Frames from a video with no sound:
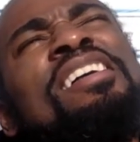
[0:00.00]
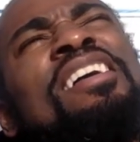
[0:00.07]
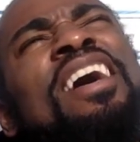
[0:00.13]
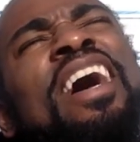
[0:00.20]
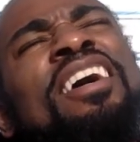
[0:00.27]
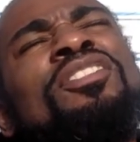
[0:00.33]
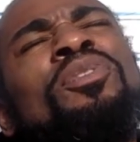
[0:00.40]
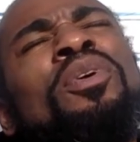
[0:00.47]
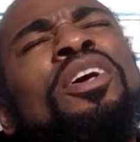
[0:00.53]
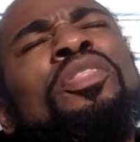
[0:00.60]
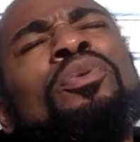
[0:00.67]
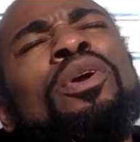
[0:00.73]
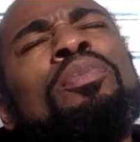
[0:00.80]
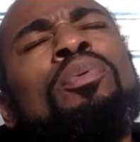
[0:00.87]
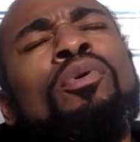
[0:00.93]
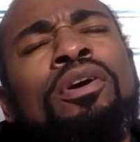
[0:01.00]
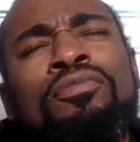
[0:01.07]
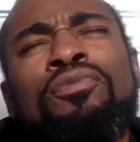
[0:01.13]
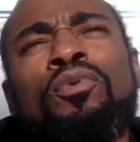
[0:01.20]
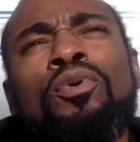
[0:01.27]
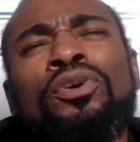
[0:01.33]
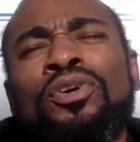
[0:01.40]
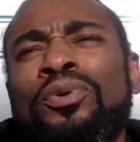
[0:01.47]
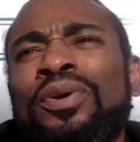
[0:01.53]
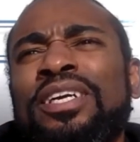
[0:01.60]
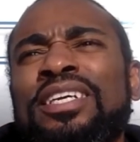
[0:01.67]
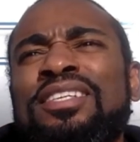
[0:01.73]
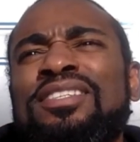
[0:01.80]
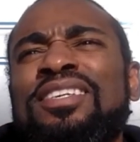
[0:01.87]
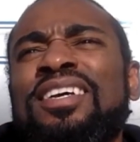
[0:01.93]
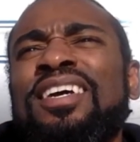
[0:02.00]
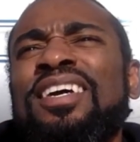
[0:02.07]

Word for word: at 23.4 degrees.